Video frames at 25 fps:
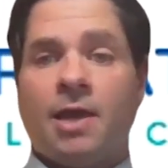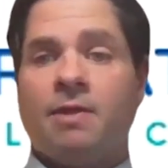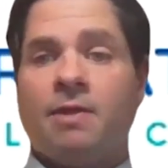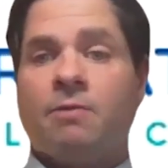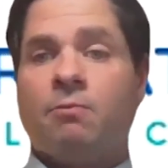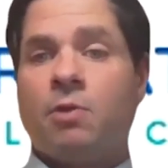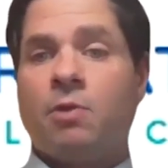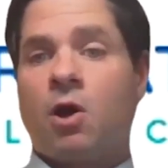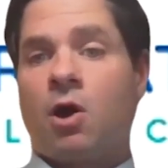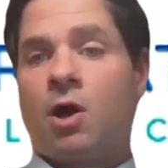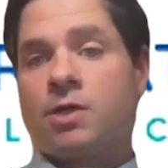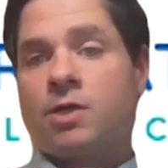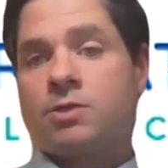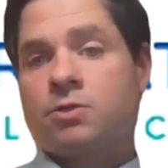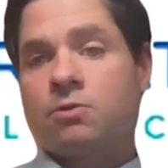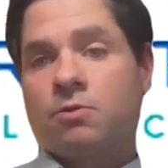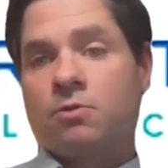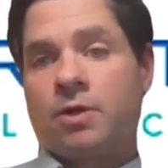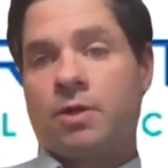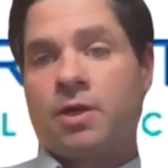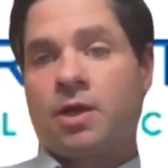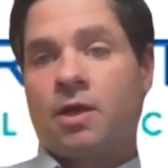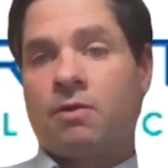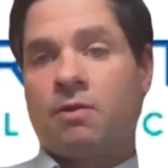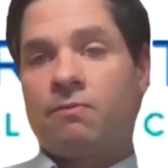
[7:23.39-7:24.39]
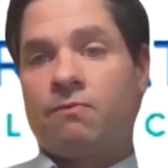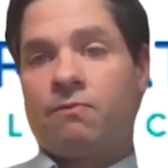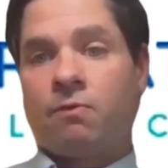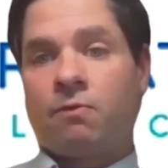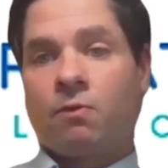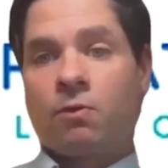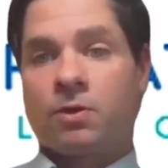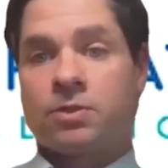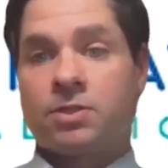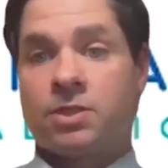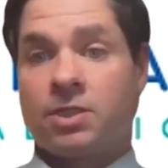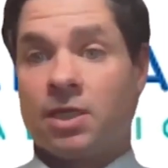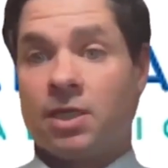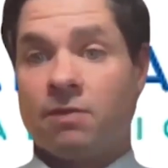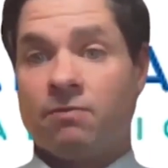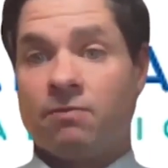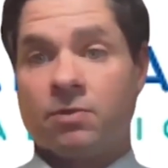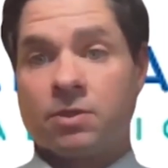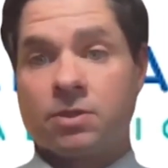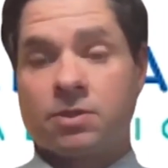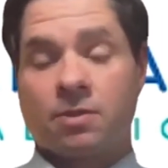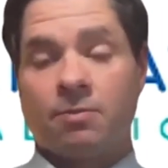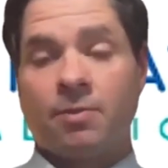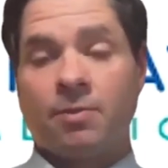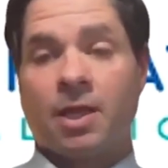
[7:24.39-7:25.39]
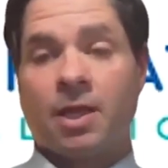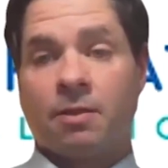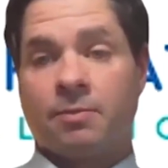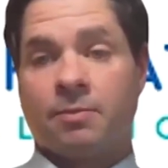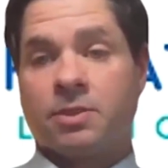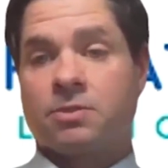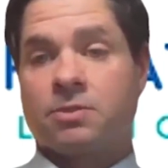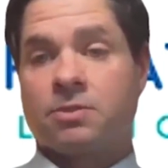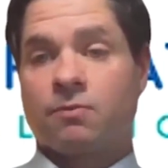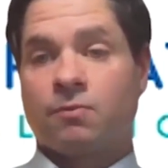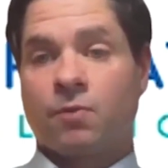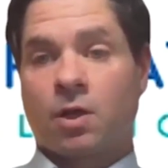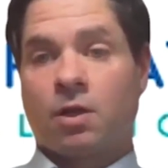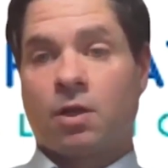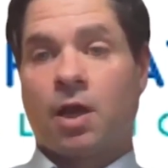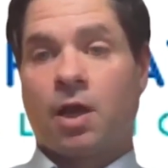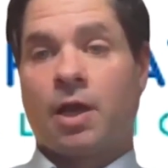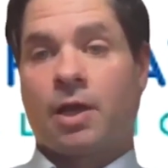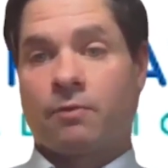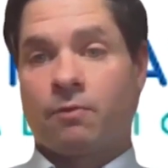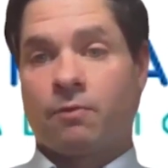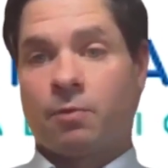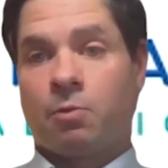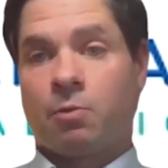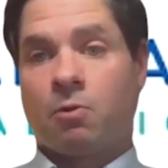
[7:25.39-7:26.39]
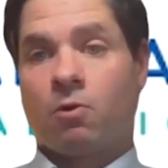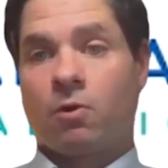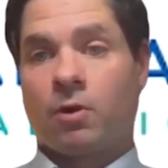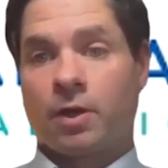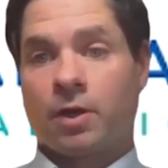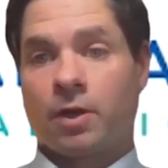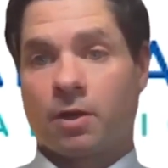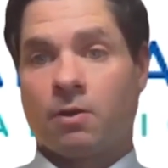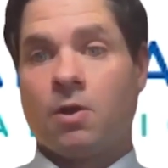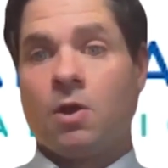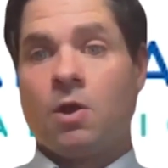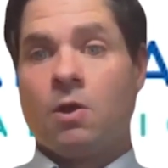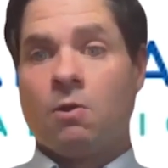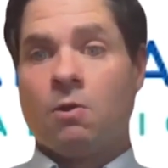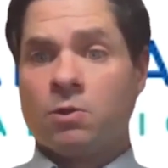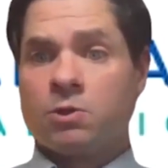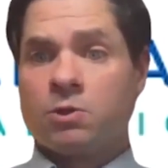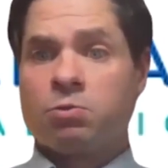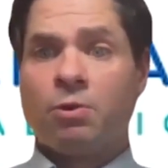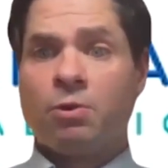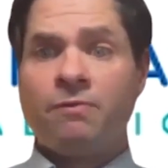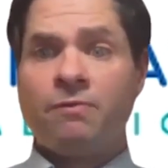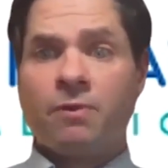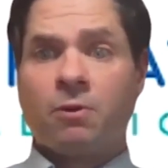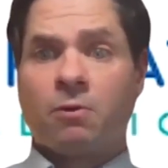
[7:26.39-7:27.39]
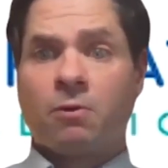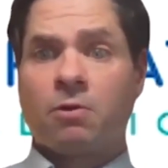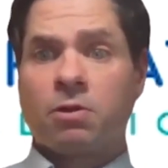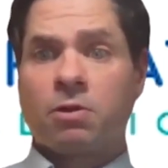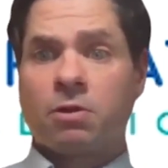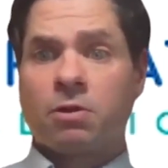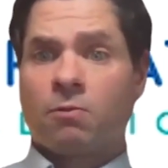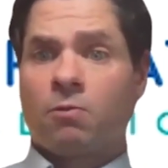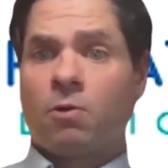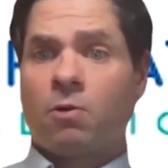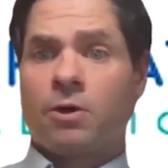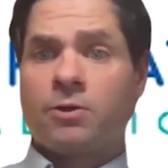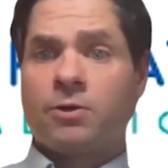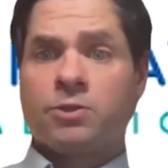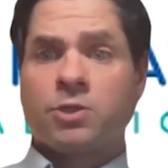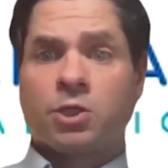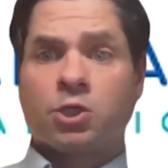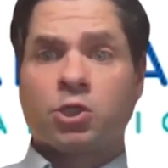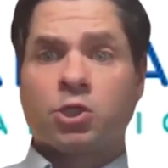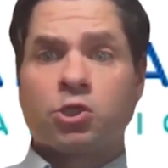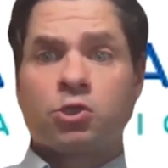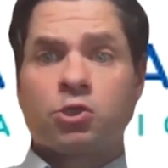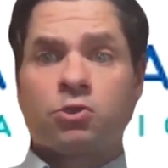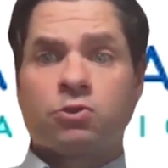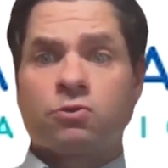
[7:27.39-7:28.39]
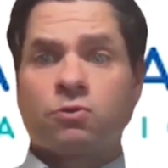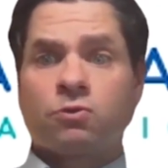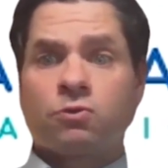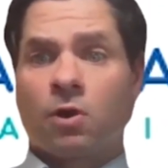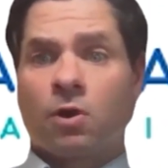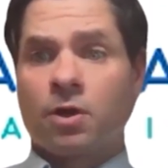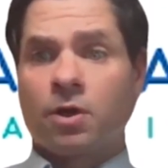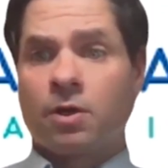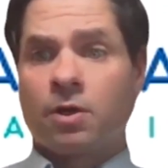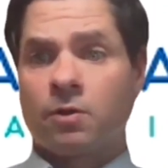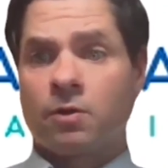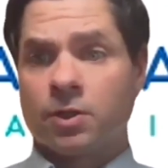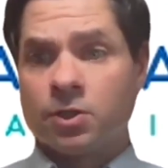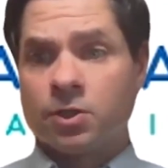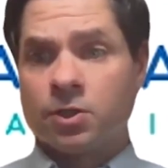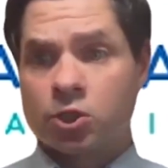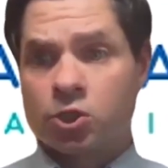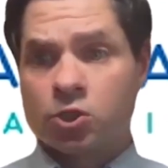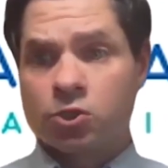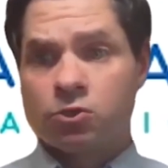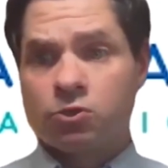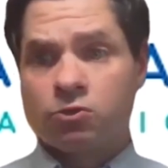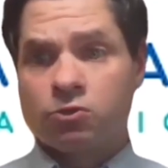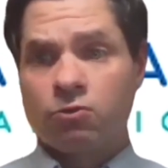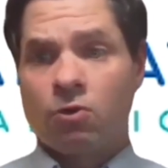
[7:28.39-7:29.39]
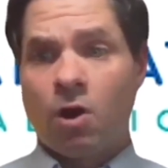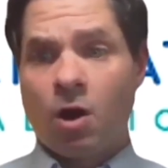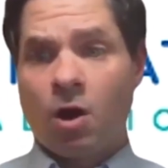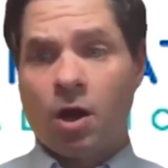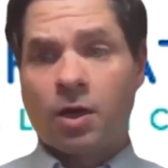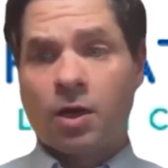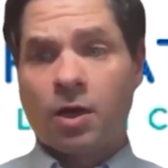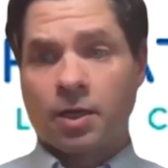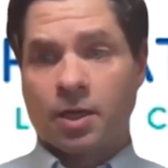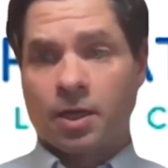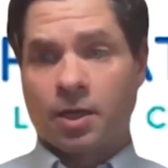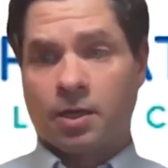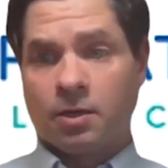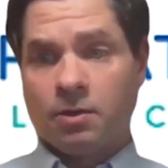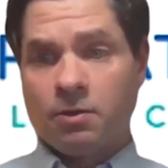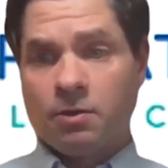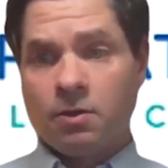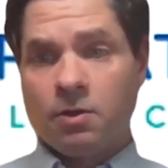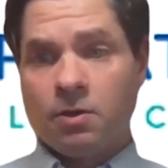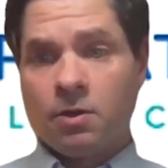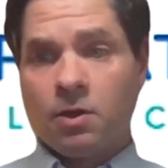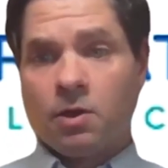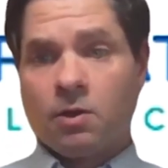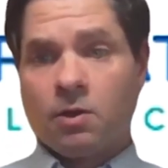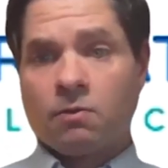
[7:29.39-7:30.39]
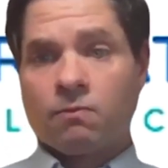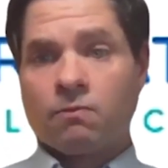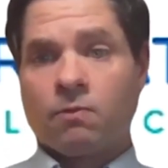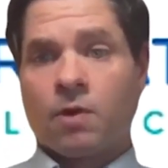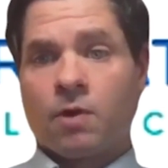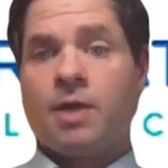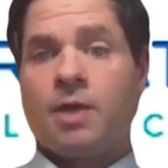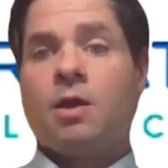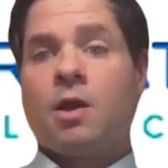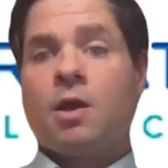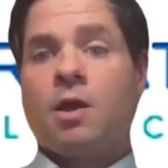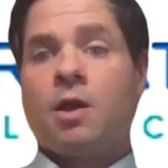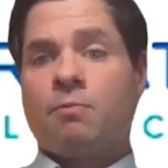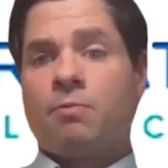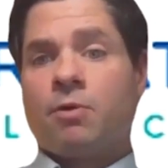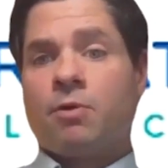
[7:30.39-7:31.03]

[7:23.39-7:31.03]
And then we also look at it forward to even some elements of the client reporting, which we feel Clearwater is extraordinarily strong in right?